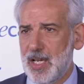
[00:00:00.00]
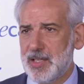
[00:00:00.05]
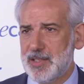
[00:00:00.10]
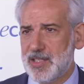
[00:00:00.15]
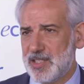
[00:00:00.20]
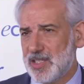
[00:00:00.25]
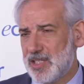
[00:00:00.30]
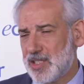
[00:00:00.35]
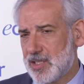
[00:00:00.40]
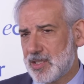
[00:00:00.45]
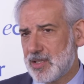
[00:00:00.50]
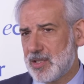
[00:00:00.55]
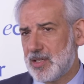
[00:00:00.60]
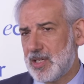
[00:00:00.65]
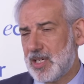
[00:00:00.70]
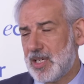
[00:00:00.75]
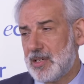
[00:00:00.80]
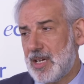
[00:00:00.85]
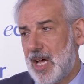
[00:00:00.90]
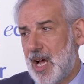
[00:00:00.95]
This is, uh,
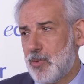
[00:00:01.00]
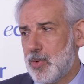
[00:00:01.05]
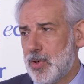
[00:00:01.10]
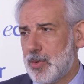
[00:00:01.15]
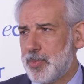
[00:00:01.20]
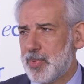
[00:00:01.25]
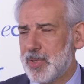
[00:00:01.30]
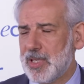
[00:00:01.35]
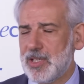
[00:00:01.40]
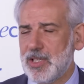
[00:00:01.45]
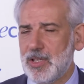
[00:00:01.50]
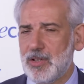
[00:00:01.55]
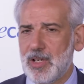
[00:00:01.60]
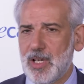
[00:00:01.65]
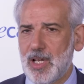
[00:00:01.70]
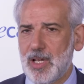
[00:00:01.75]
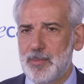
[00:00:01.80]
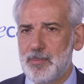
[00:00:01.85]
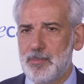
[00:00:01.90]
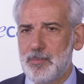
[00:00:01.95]
in our opinion,
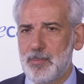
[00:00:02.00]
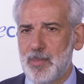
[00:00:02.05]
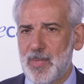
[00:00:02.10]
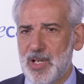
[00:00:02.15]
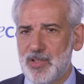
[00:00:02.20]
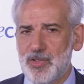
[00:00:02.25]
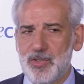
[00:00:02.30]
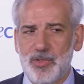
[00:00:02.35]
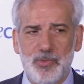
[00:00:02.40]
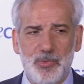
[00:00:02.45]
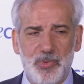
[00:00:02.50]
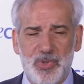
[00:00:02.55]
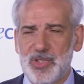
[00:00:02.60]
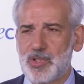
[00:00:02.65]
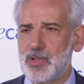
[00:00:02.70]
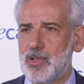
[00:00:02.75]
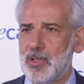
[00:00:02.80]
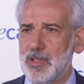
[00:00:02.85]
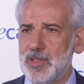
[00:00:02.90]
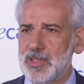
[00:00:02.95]
a major
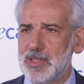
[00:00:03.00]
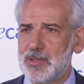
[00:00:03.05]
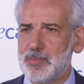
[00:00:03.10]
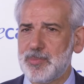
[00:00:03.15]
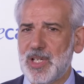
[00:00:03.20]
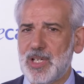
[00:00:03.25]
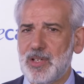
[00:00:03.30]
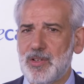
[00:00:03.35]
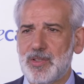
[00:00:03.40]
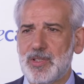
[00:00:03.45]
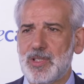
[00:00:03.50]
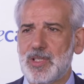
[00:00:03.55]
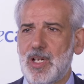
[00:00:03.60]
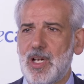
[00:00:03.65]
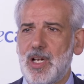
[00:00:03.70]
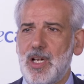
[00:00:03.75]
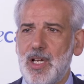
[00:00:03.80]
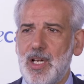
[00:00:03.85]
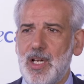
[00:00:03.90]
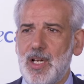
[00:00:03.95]
result because
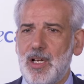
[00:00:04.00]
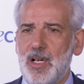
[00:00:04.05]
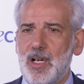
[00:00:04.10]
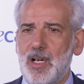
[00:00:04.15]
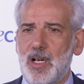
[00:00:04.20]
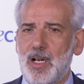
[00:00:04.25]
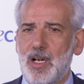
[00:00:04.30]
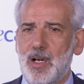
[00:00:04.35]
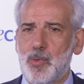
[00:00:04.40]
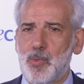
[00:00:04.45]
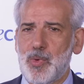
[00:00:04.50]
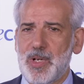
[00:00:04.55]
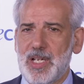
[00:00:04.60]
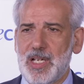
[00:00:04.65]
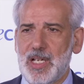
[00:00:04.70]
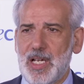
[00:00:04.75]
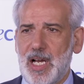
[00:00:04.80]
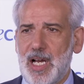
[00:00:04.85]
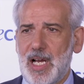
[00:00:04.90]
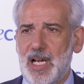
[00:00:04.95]
uh, uh,
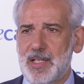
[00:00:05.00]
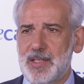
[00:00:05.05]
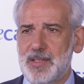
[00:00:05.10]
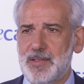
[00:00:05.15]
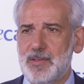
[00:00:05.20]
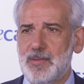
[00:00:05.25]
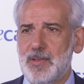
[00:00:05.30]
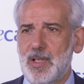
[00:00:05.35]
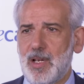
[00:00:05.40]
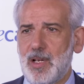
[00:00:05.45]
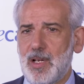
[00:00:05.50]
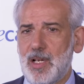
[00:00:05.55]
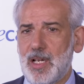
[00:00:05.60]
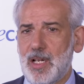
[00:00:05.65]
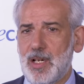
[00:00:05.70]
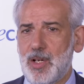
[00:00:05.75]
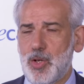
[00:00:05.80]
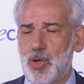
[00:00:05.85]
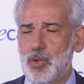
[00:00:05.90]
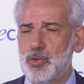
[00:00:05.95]
we add
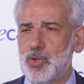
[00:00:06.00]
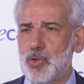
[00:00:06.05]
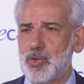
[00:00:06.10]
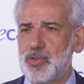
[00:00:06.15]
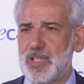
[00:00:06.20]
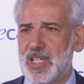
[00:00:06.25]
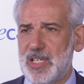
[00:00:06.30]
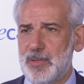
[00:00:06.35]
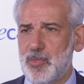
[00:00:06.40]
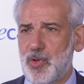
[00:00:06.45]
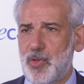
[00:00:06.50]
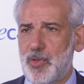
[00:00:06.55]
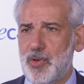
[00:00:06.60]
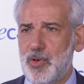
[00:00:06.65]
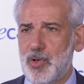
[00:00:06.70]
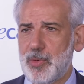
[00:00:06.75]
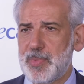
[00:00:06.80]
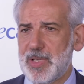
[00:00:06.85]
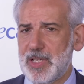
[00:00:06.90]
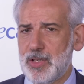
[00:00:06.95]
low dose
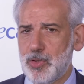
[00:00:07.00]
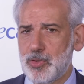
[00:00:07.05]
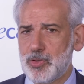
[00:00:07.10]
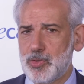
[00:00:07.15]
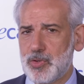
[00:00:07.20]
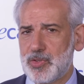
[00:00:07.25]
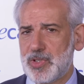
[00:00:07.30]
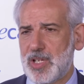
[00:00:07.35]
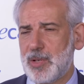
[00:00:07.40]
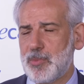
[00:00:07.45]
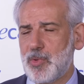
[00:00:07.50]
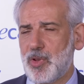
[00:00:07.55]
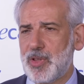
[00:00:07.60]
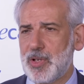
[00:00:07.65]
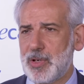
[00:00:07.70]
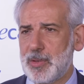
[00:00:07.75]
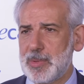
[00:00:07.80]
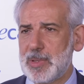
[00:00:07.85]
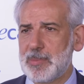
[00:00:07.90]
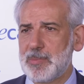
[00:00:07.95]
chemotherapy. Low dose
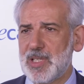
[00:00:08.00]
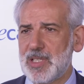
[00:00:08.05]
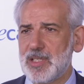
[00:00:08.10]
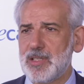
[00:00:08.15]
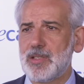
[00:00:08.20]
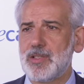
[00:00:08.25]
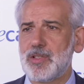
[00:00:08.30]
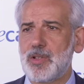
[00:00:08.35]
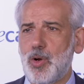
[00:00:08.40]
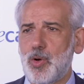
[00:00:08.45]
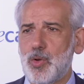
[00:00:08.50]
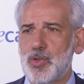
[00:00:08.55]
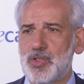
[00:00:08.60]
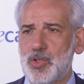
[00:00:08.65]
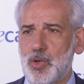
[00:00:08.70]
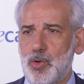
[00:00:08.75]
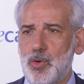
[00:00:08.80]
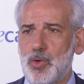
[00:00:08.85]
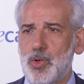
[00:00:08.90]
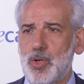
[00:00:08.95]
chemotherapy means
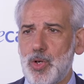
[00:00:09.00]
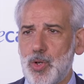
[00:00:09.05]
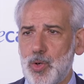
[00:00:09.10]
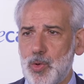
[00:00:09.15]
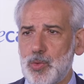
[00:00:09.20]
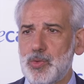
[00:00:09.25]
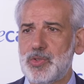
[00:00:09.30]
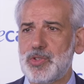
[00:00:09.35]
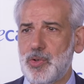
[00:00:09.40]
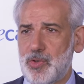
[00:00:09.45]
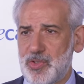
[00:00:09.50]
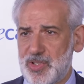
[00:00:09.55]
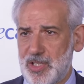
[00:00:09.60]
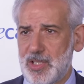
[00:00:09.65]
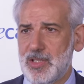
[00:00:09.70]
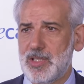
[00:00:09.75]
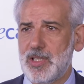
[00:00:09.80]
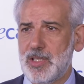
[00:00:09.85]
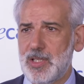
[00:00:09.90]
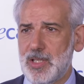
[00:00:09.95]
also low
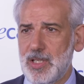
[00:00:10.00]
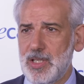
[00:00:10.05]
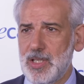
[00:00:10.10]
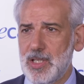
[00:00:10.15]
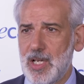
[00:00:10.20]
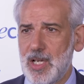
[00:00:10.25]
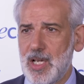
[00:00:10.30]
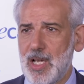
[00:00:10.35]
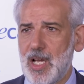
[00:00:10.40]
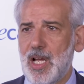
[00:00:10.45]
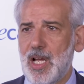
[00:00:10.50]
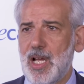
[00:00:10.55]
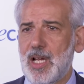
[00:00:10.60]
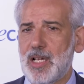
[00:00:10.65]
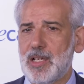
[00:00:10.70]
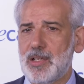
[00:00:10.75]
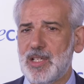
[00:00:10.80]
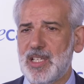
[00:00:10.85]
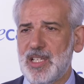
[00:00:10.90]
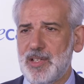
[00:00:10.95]
toxicity
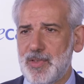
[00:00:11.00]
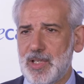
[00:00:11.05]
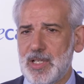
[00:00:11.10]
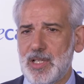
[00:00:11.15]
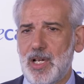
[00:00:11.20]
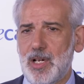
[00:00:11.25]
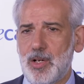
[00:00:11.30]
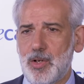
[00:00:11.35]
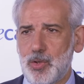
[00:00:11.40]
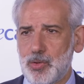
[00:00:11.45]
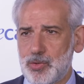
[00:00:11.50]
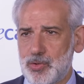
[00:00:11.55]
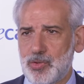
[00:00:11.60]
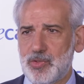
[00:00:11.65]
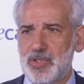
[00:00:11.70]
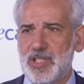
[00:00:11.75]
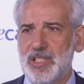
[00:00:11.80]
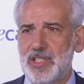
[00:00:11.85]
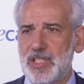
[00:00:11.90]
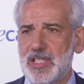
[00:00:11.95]
and giving a low
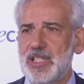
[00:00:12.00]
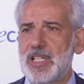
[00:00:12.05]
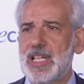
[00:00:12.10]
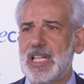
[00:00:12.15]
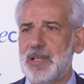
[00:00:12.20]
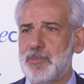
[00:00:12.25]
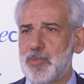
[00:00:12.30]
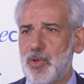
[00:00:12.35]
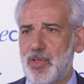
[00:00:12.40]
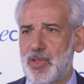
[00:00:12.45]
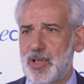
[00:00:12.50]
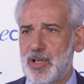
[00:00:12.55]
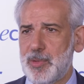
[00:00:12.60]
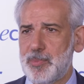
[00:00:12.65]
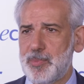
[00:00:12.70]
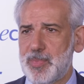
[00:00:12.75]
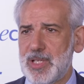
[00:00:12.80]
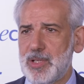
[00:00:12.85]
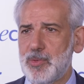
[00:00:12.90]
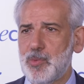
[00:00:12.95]
toxicity
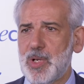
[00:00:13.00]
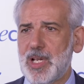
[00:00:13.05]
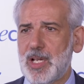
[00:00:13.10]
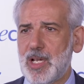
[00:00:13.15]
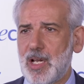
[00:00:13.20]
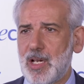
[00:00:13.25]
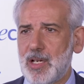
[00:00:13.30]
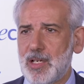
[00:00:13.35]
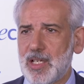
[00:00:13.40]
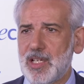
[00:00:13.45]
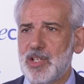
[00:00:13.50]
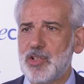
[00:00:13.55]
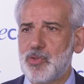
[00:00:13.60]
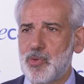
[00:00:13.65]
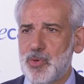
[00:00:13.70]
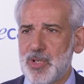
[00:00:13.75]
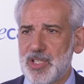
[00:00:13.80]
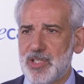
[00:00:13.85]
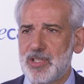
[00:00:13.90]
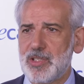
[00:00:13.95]
chemotherapy, we can
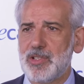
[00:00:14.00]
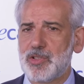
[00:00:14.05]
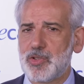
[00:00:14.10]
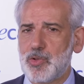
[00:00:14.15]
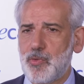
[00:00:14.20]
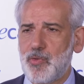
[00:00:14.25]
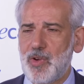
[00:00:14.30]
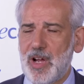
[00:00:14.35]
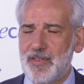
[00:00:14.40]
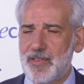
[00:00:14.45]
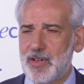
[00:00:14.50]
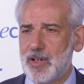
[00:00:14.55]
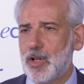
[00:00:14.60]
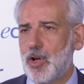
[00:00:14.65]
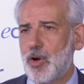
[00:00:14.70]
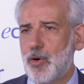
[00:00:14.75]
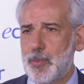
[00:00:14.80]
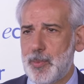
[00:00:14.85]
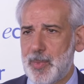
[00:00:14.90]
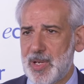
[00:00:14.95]
increase the
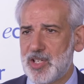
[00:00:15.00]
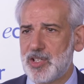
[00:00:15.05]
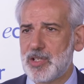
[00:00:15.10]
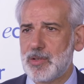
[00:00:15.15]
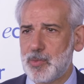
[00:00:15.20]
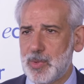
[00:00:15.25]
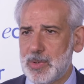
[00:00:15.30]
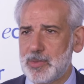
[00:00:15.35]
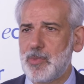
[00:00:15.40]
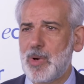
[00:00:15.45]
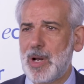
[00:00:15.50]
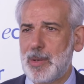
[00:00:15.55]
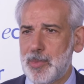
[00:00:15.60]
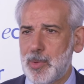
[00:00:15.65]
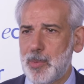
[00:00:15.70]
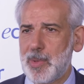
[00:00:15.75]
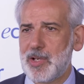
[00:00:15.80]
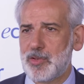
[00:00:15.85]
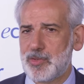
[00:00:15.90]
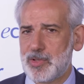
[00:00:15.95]
survival of patients with
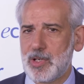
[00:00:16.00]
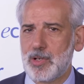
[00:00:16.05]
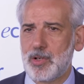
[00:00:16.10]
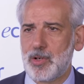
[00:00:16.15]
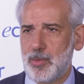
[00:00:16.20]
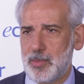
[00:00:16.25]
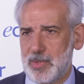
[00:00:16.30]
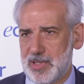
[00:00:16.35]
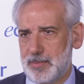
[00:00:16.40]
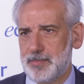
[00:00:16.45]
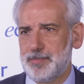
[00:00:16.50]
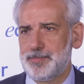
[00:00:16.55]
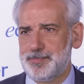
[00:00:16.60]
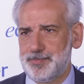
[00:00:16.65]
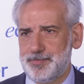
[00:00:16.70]
rhabdomyosarcomas.